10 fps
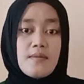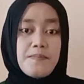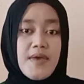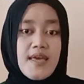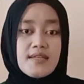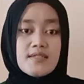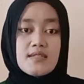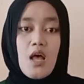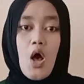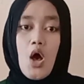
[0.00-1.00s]

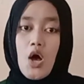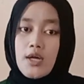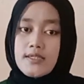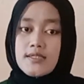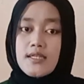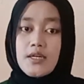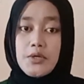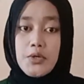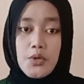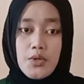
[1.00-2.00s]
based on
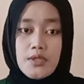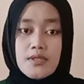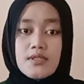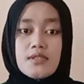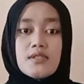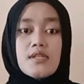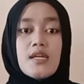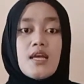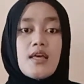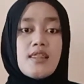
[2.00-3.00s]
the rule
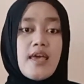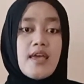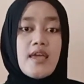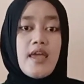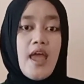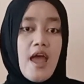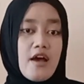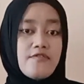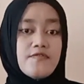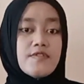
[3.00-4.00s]
they
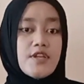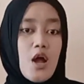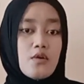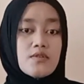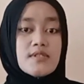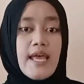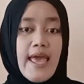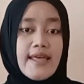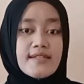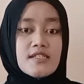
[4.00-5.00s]
have known
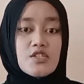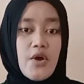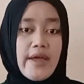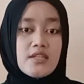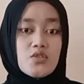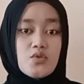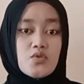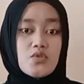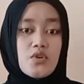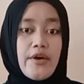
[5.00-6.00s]
and try to
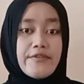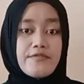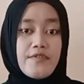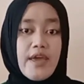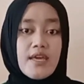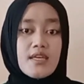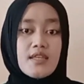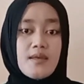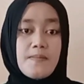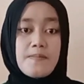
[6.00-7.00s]

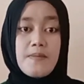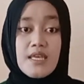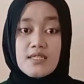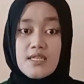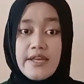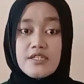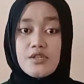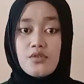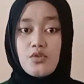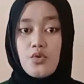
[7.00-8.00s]
convey the
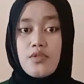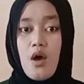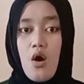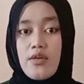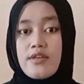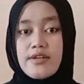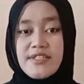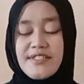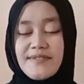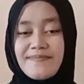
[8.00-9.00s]
message to the
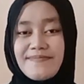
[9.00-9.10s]
others.